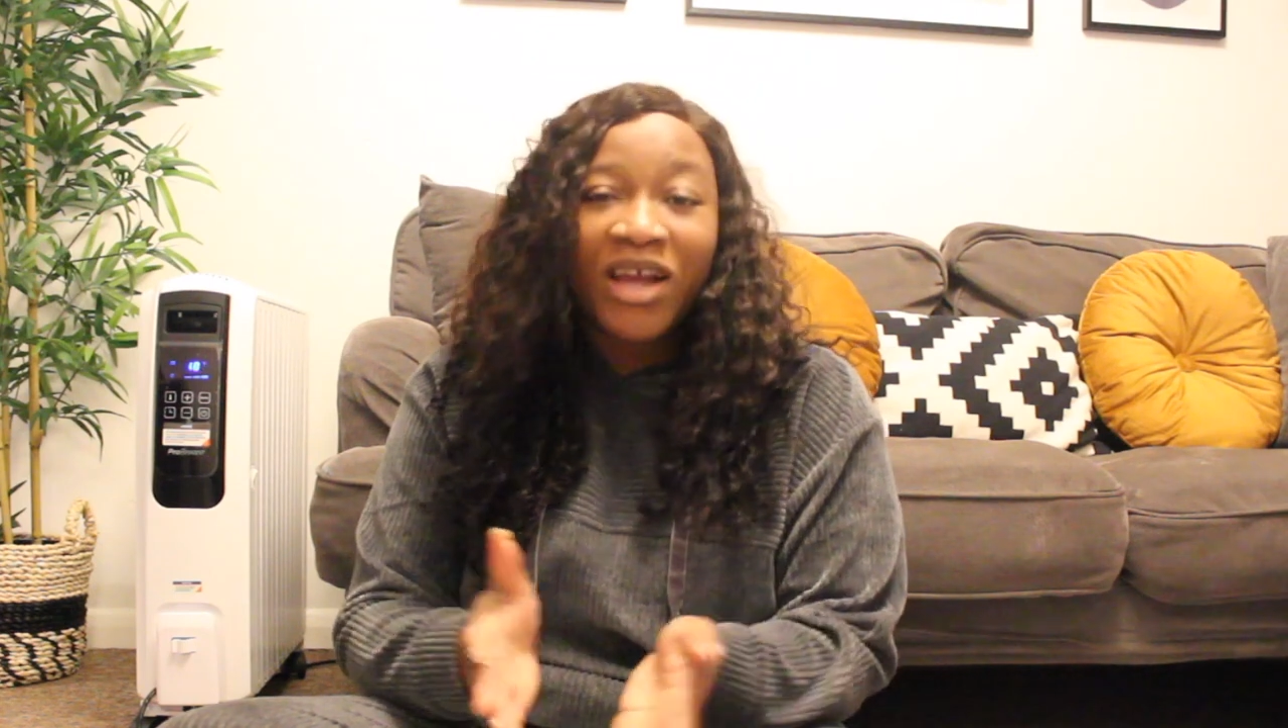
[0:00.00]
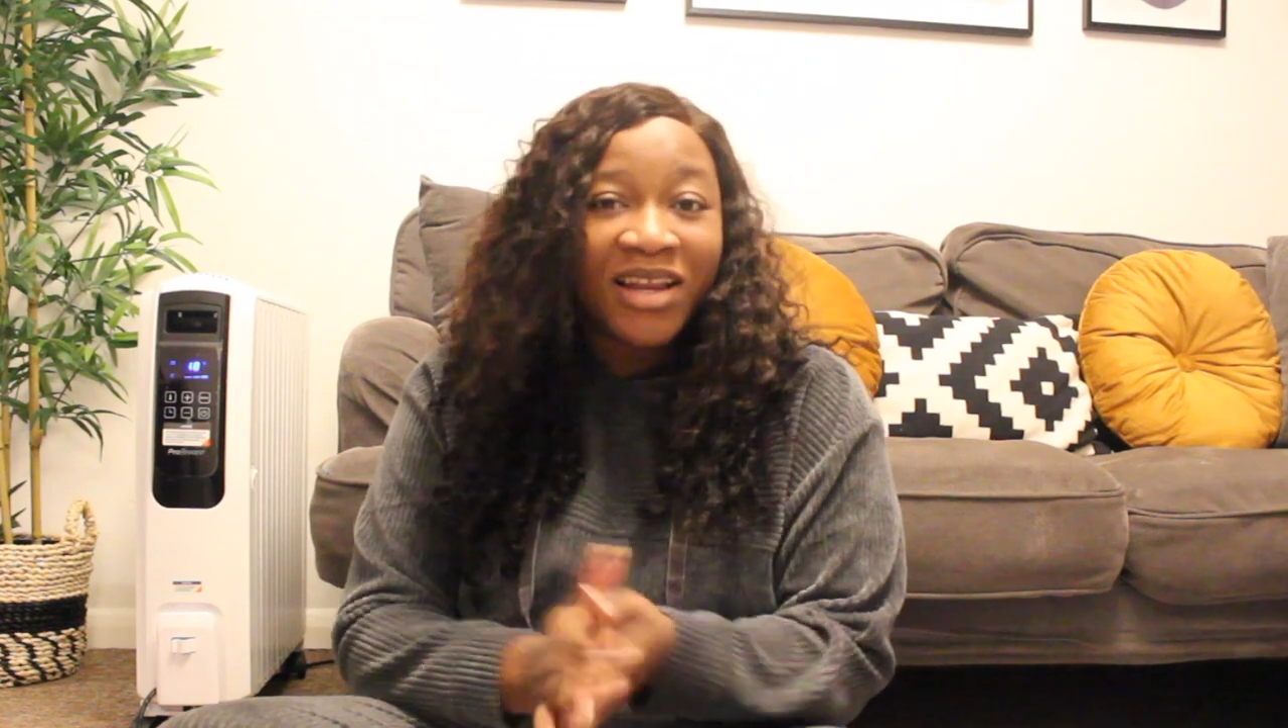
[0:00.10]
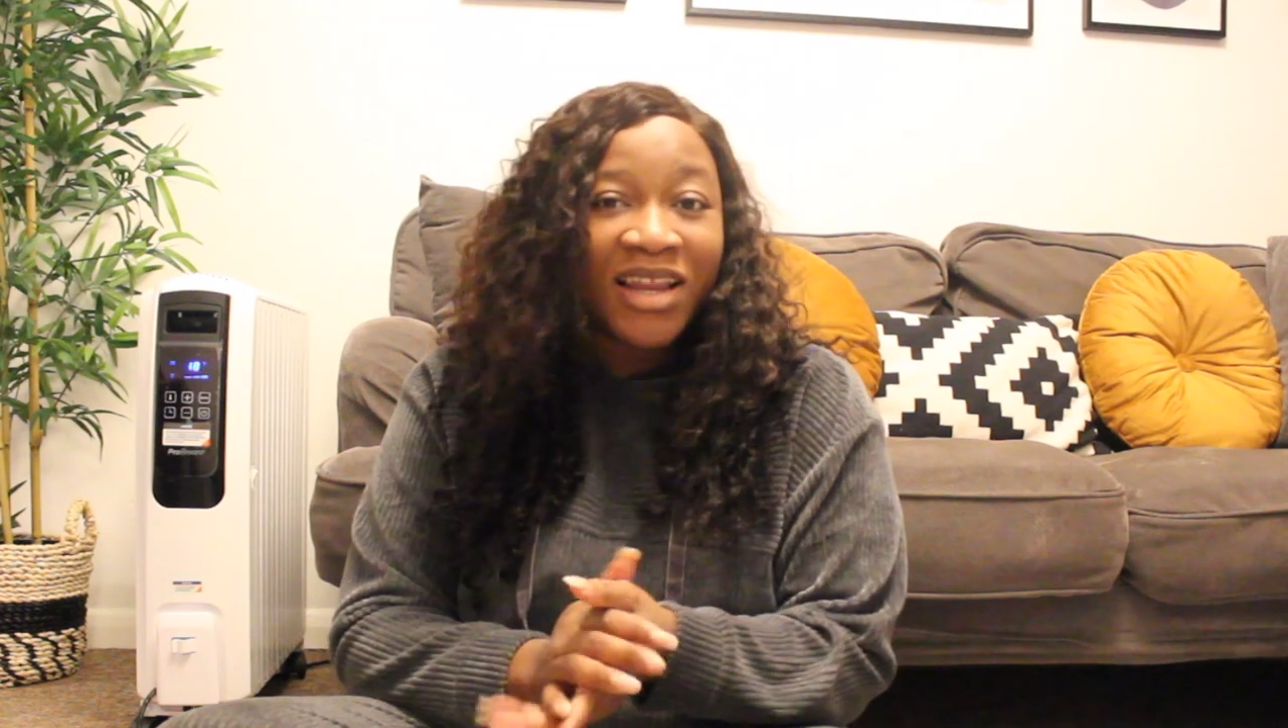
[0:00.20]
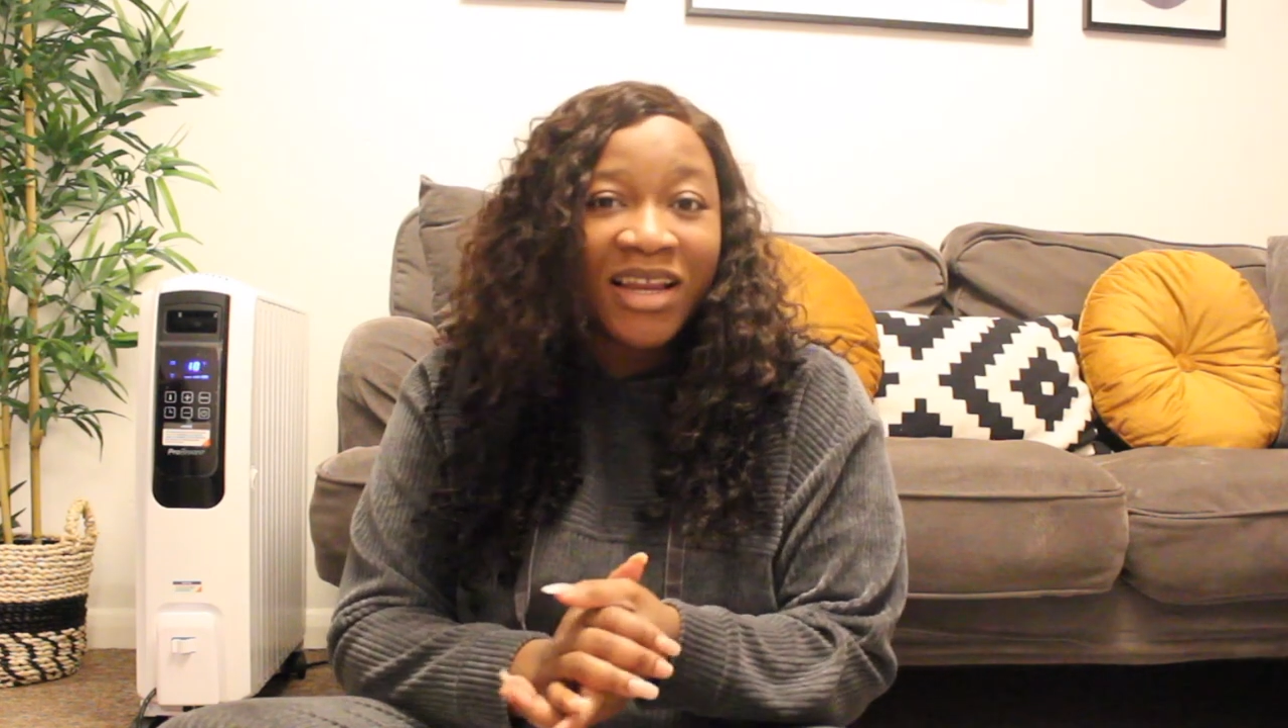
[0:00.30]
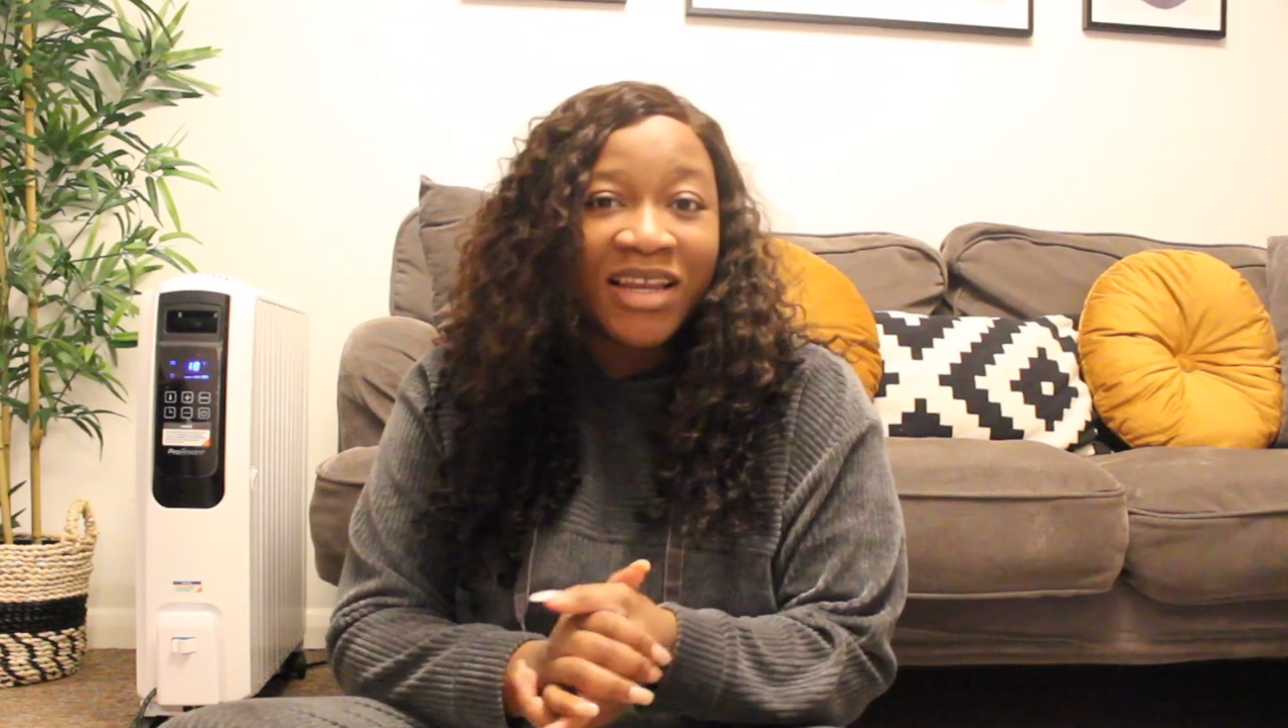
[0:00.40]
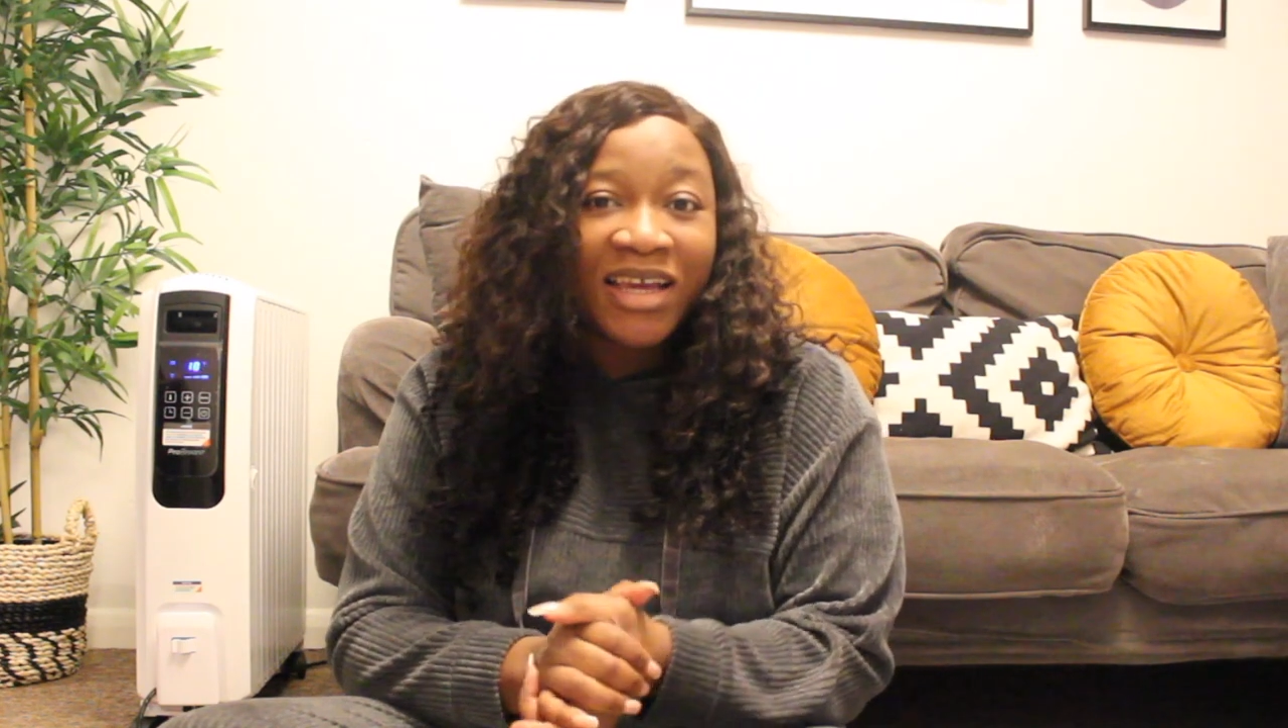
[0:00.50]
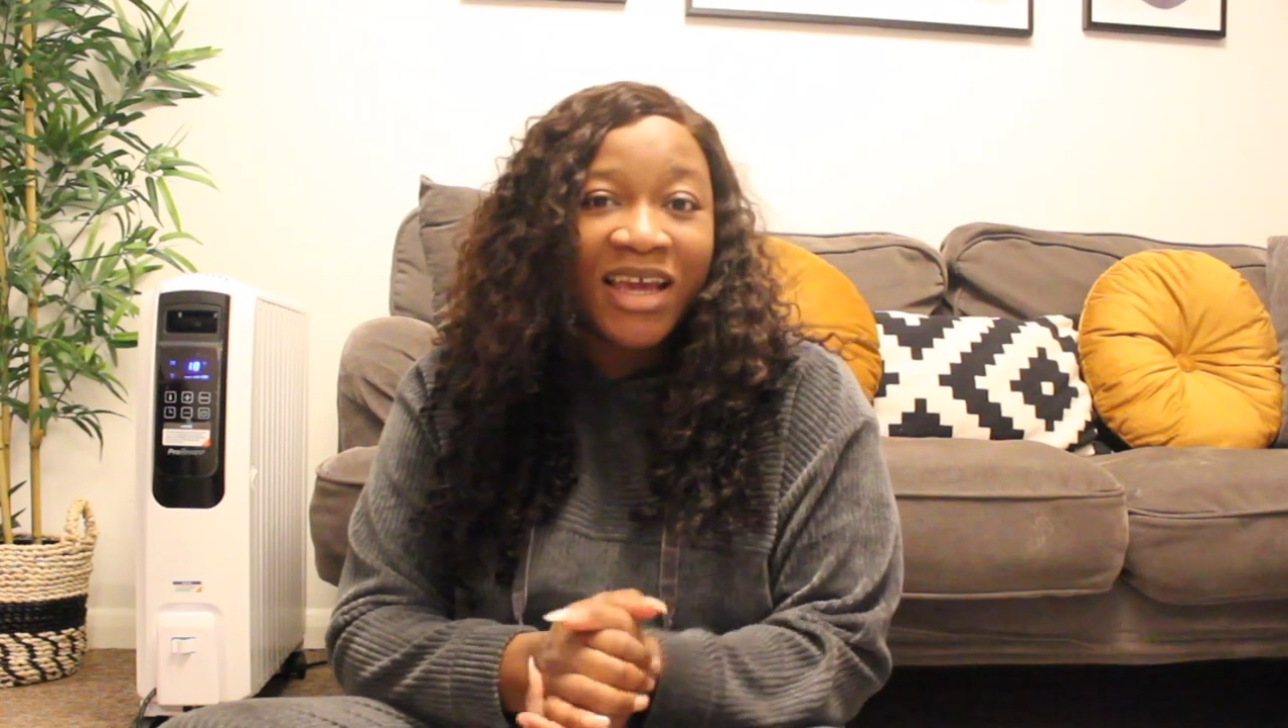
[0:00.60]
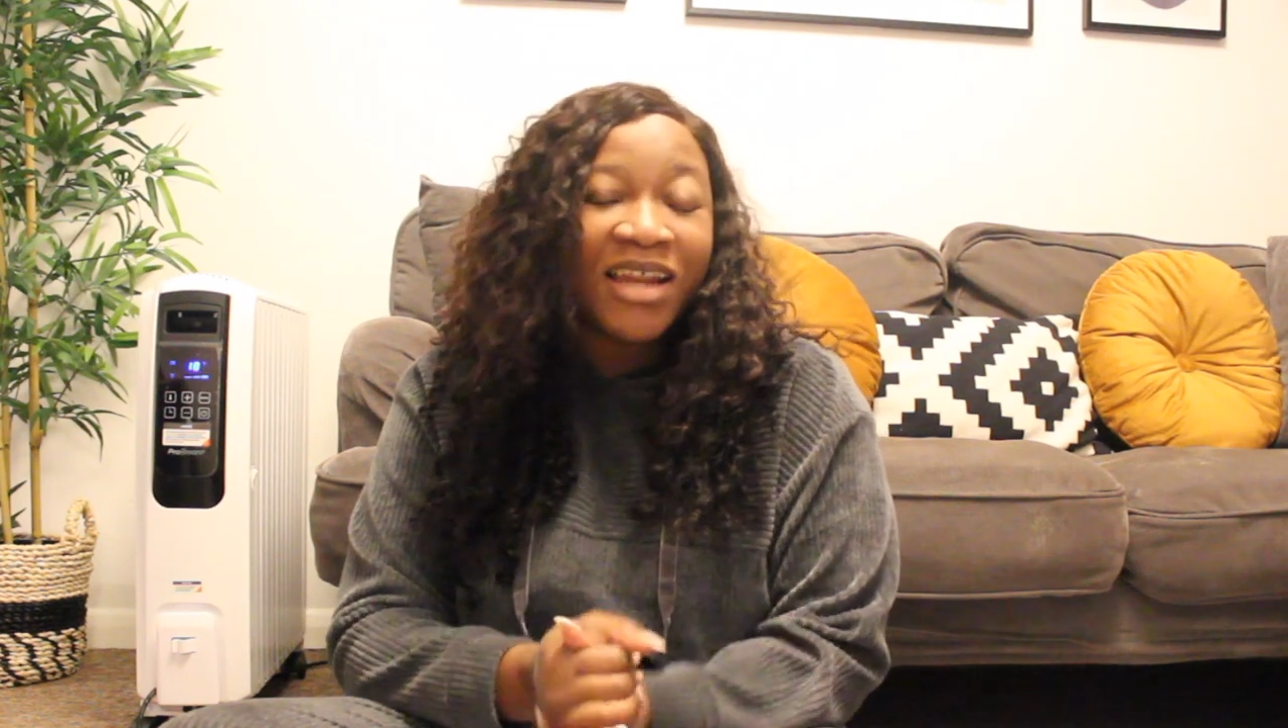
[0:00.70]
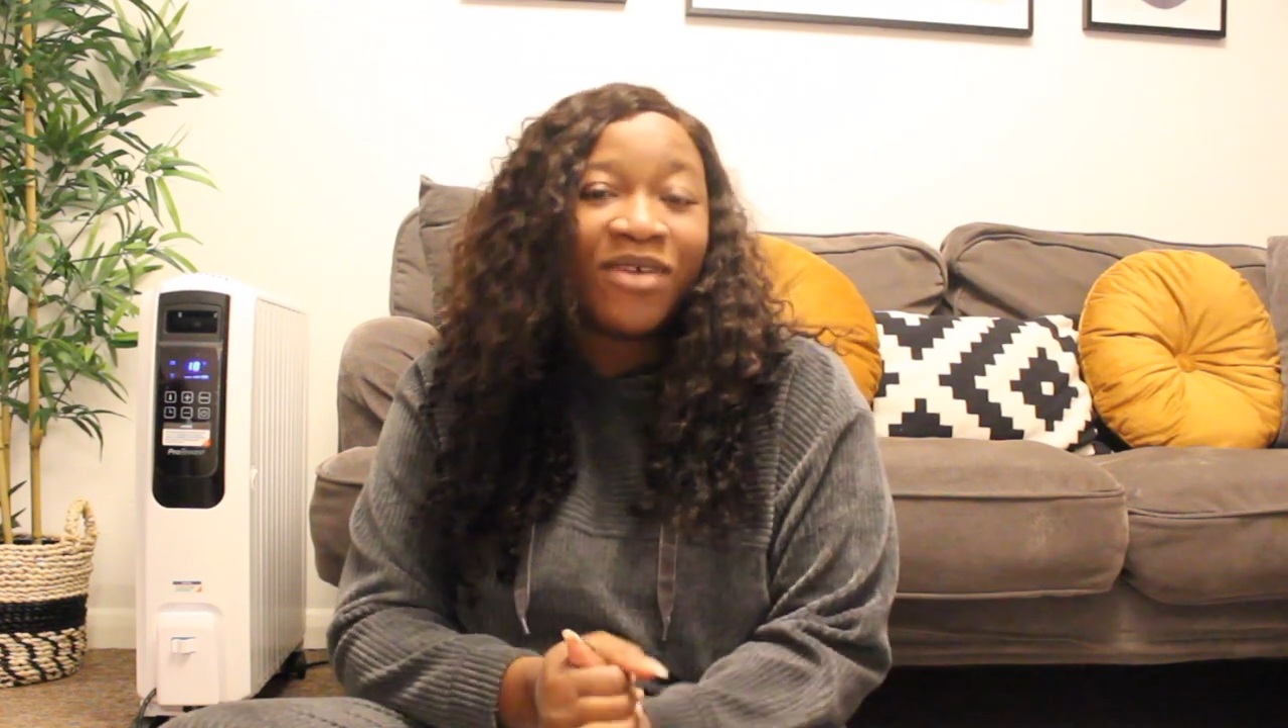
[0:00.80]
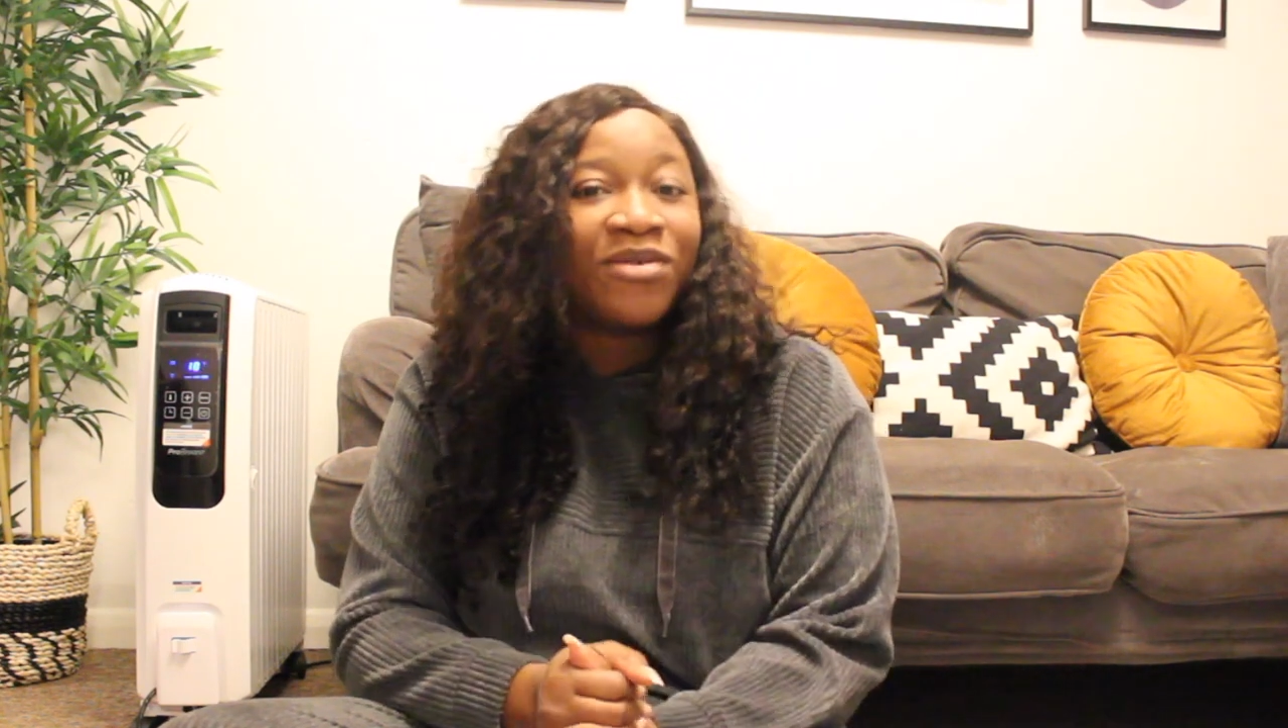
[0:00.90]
regularly and I